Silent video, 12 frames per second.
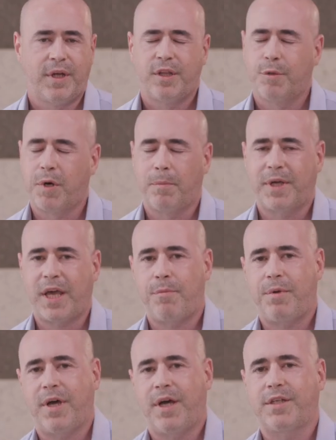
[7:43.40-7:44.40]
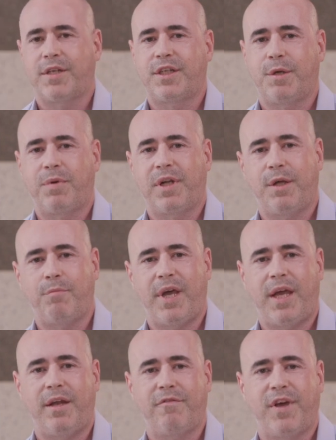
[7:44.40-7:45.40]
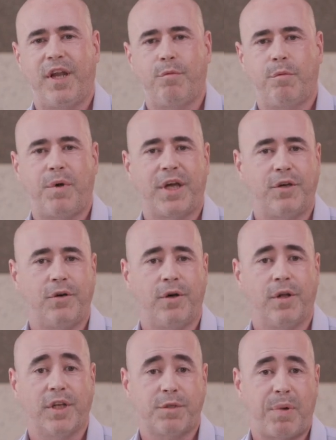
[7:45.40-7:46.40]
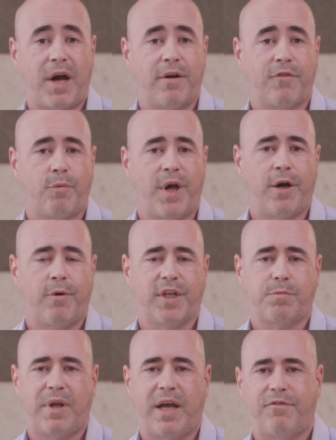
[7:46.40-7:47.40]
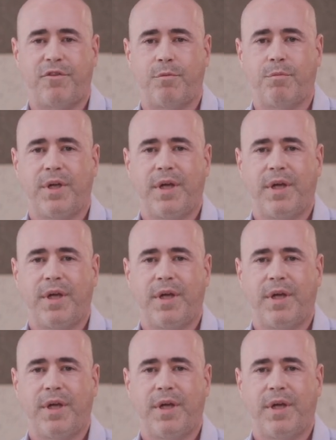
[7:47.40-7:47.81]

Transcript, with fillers: The public A P Is are typically made available by Google as part of the Wear O S platform,